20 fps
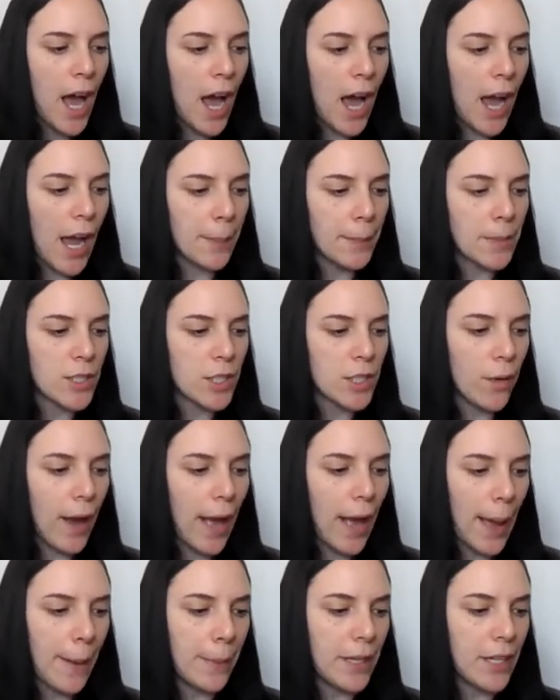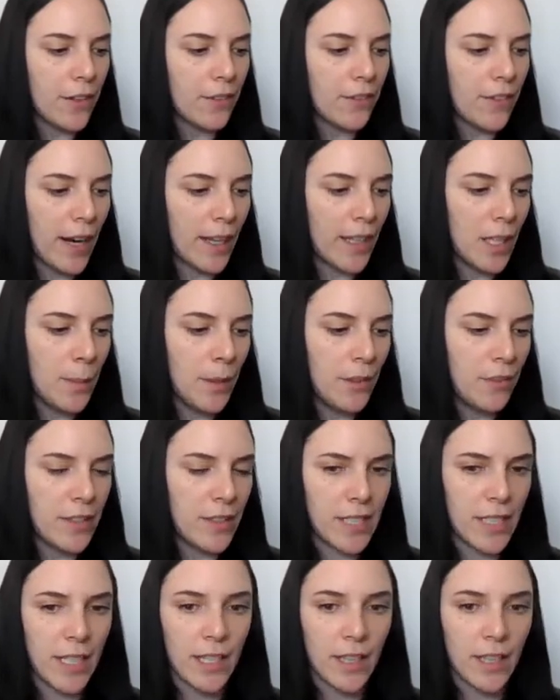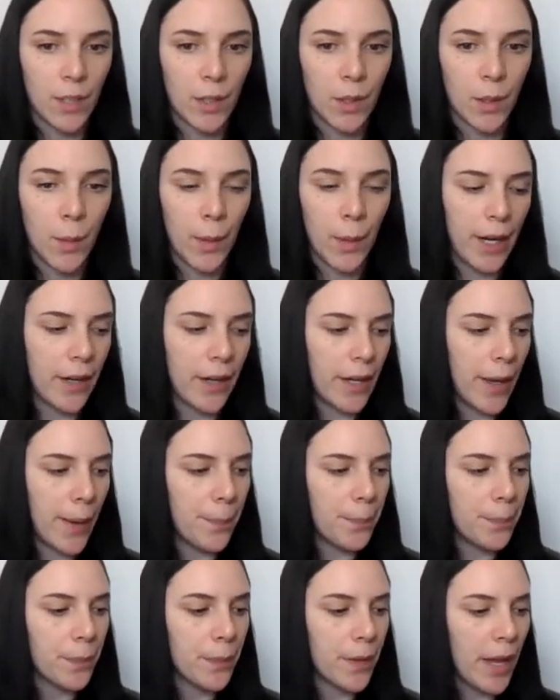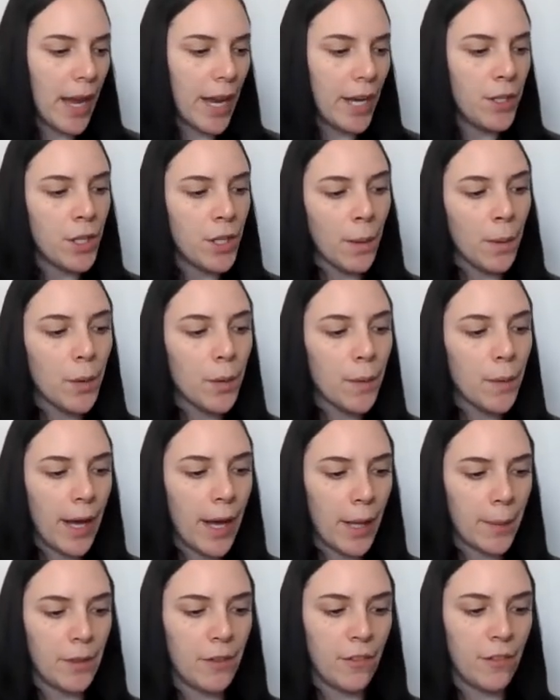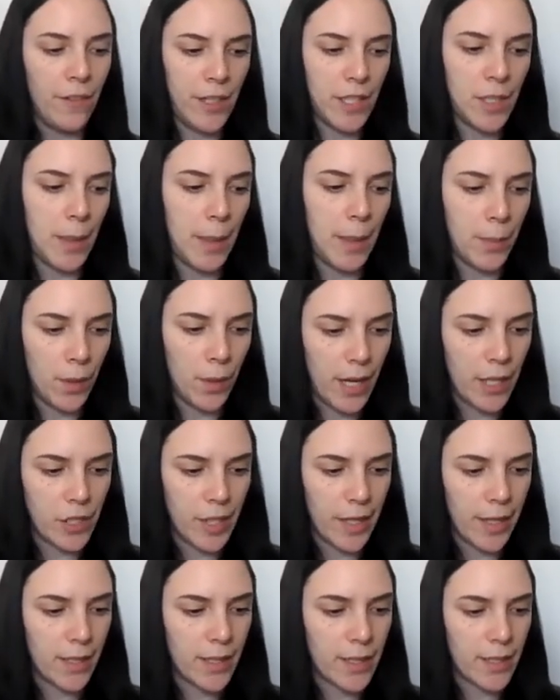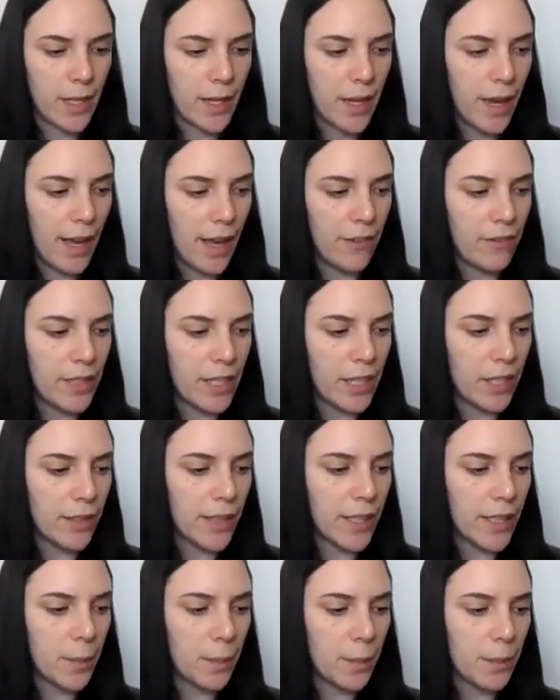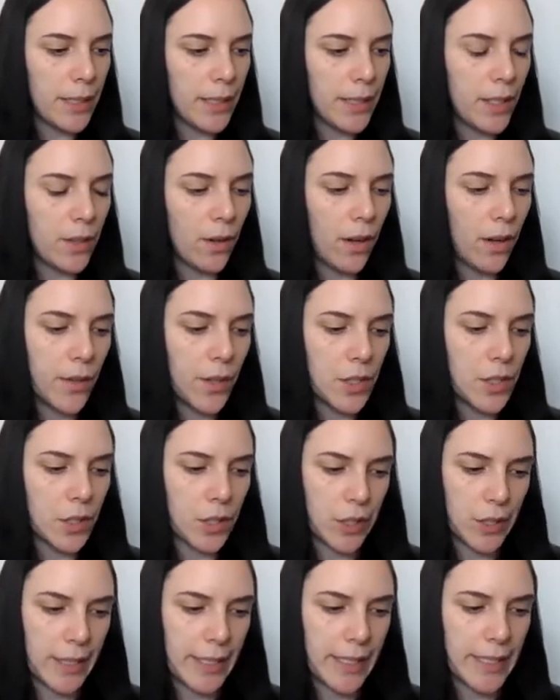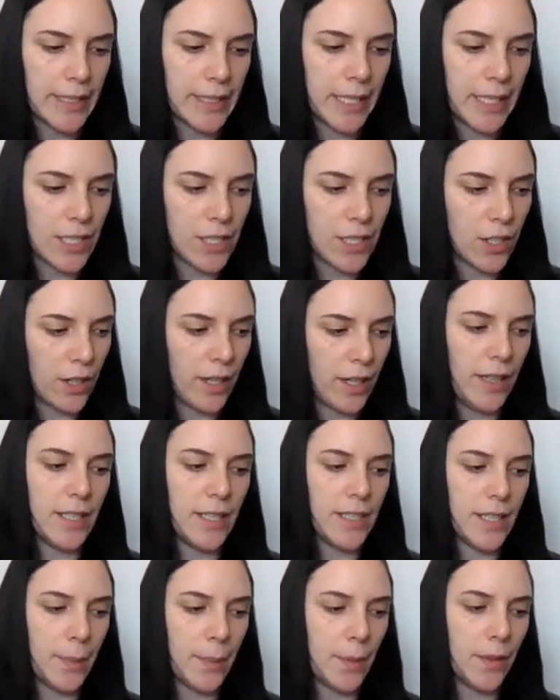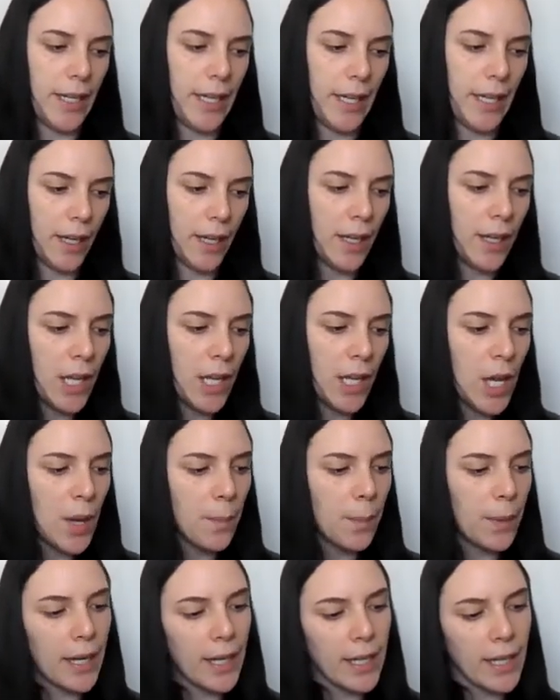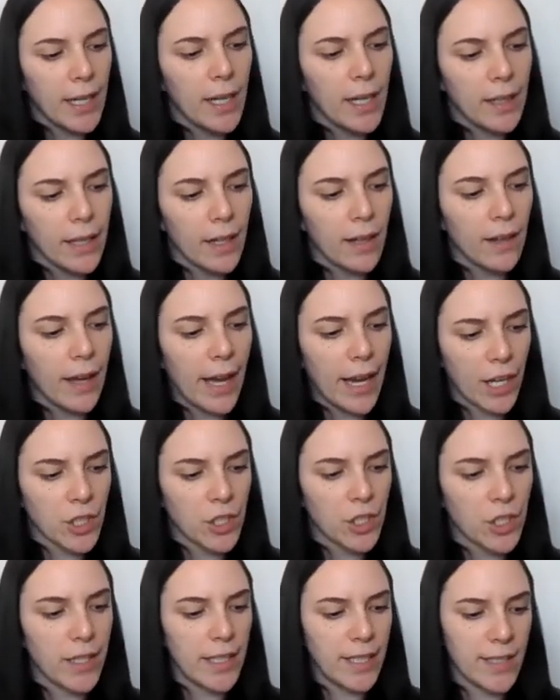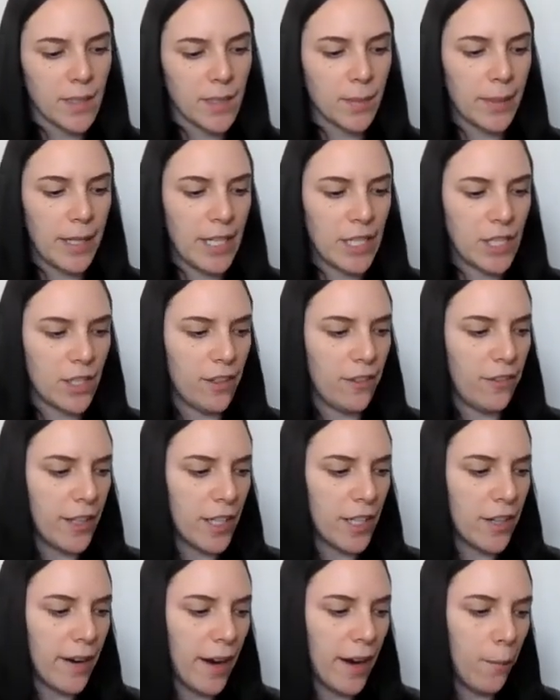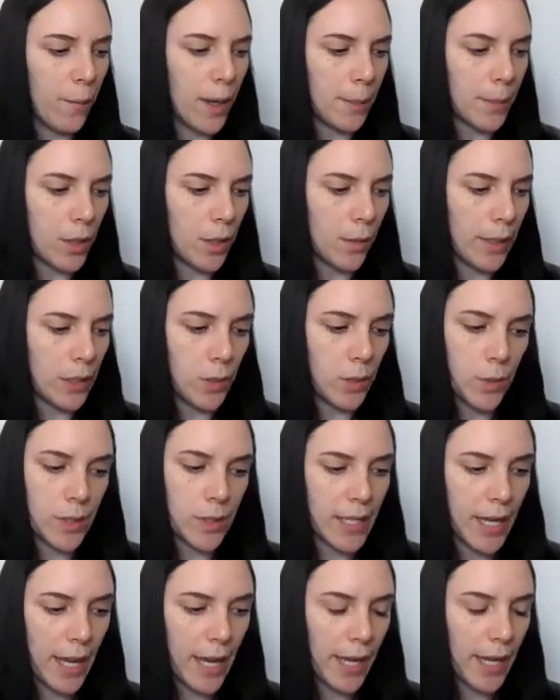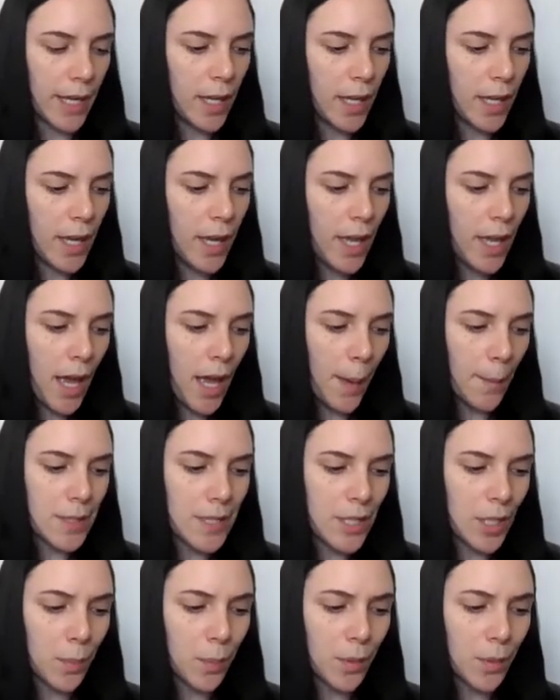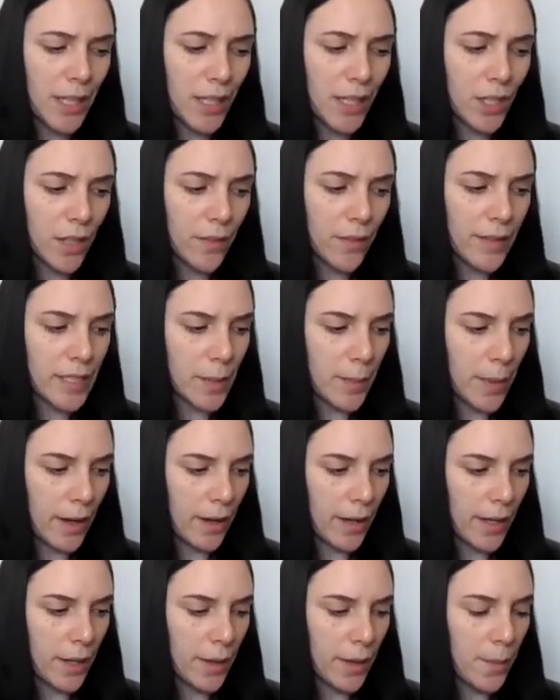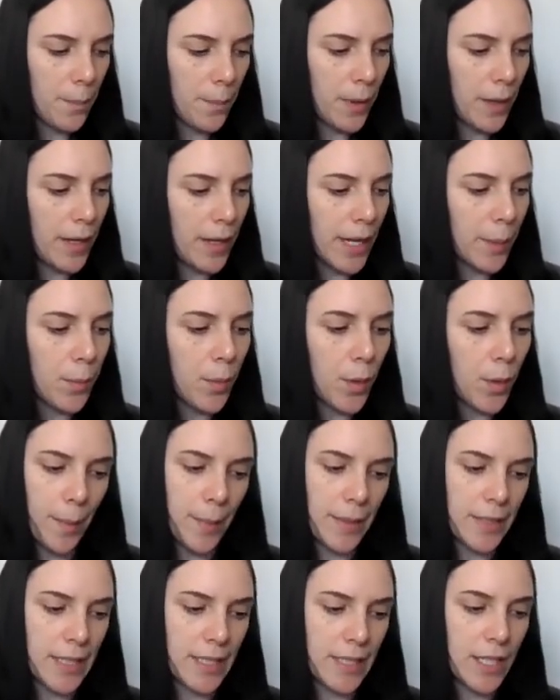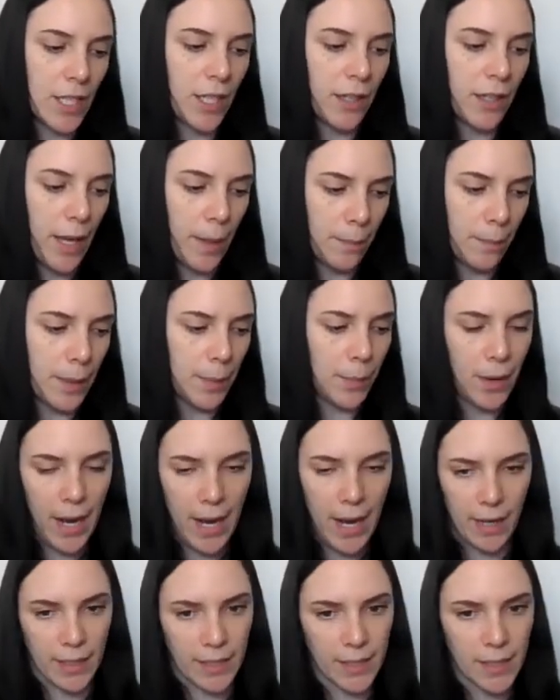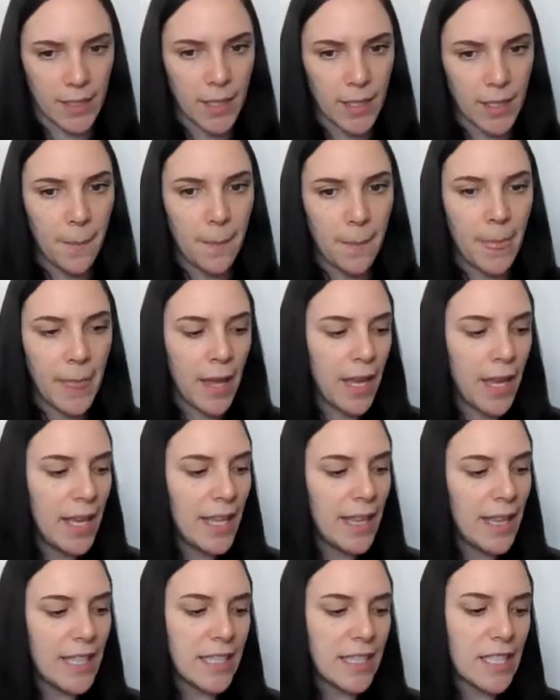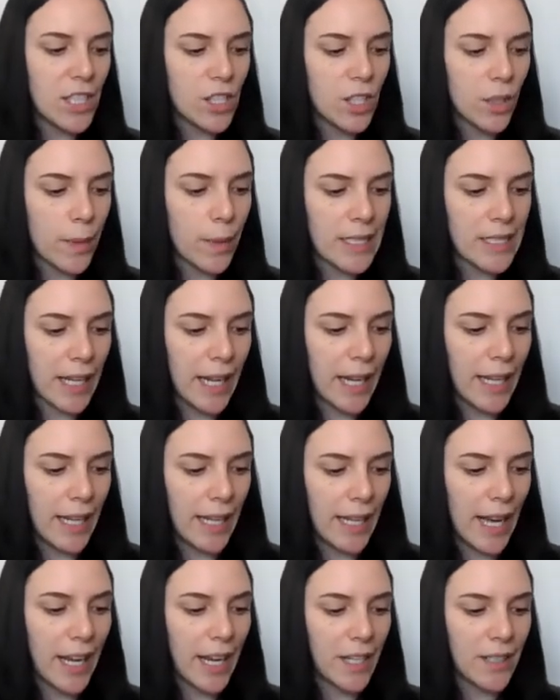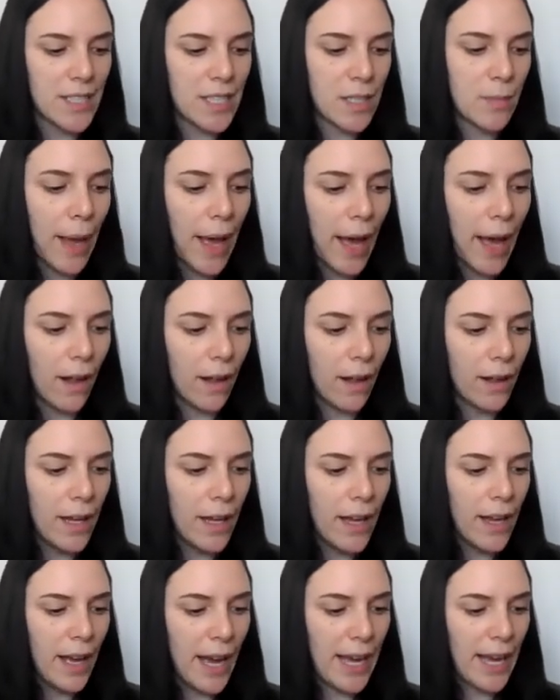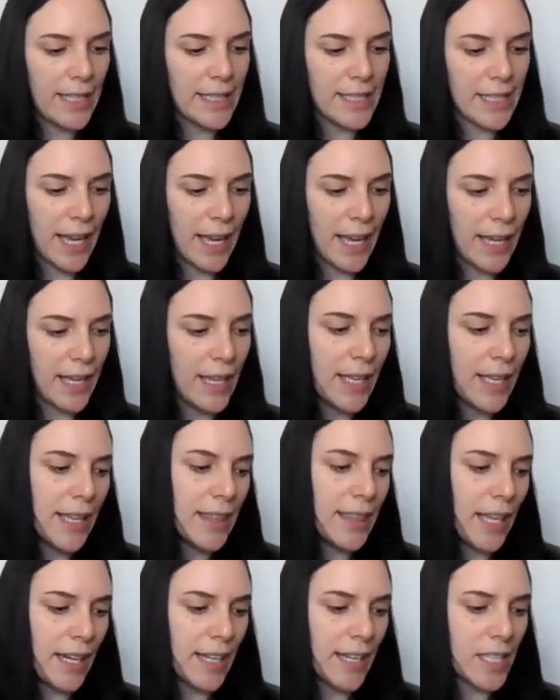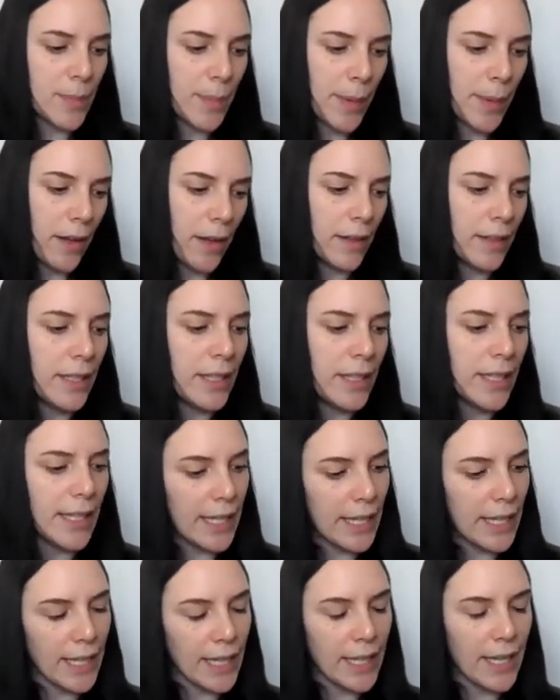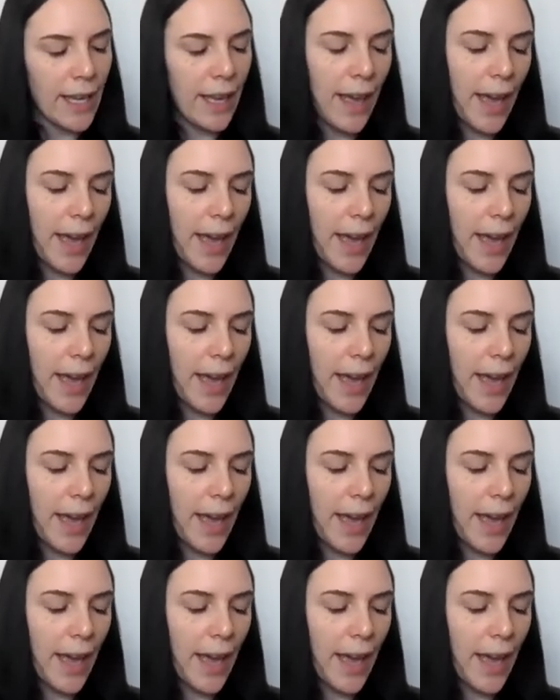I am so happy to finally be visiting the aquarium. I know it will help me finish my project. I've nearly completed all the drawings and started the submarine, but I need a little extra inspiration to figure out what I'm going to say. I'm still pretty nervous about it, but Nick promises he'll help me practice. This is so exciting. I could spell, I say, then I spell E-X-C-I-T-I-N-G.